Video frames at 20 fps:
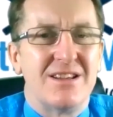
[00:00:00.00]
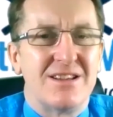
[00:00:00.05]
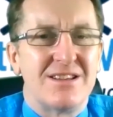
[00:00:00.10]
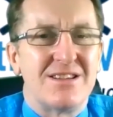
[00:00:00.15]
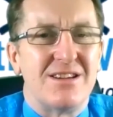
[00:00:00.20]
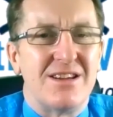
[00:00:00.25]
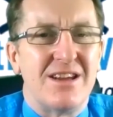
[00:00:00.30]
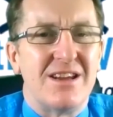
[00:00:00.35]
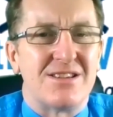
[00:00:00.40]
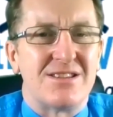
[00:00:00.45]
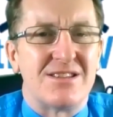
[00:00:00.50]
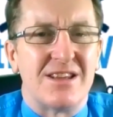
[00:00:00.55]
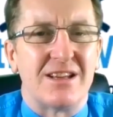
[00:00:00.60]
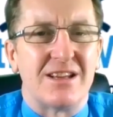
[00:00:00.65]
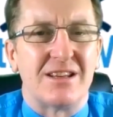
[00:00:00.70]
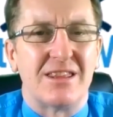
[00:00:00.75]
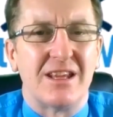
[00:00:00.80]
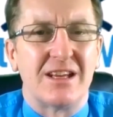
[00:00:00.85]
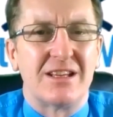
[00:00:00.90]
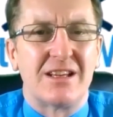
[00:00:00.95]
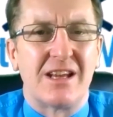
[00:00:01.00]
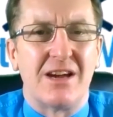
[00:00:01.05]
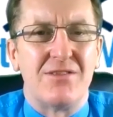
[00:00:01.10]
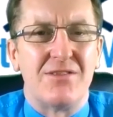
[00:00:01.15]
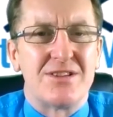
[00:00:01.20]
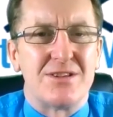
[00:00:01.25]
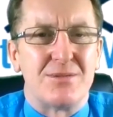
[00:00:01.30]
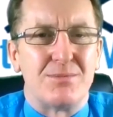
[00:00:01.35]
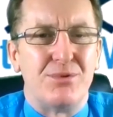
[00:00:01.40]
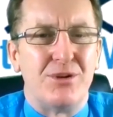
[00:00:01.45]
So yes, that
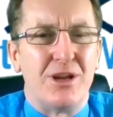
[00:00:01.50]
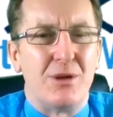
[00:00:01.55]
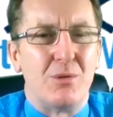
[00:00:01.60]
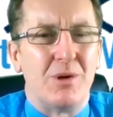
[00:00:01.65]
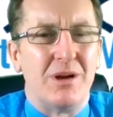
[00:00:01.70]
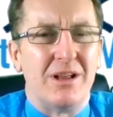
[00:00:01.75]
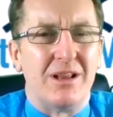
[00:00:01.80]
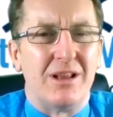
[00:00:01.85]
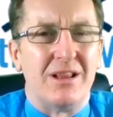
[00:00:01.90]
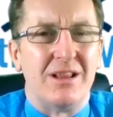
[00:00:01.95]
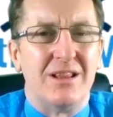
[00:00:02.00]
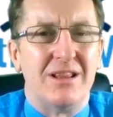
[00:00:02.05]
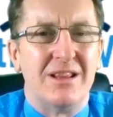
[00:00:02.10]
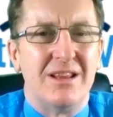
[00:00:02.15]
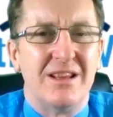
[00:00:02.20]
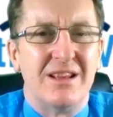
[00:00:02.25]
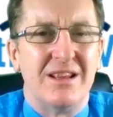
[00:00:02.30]
covers it pretty well.